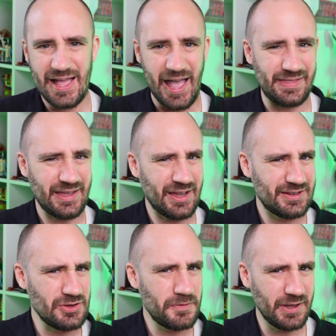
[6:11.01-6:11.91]
And that I
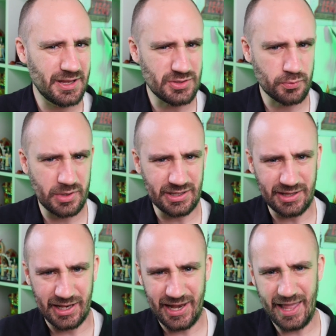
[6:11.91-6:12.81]
do feel is a real
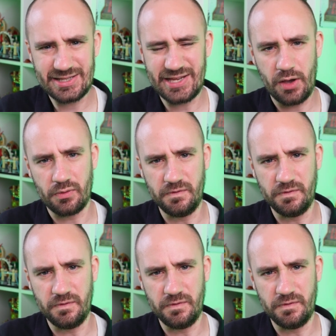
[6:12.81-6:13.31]
letdown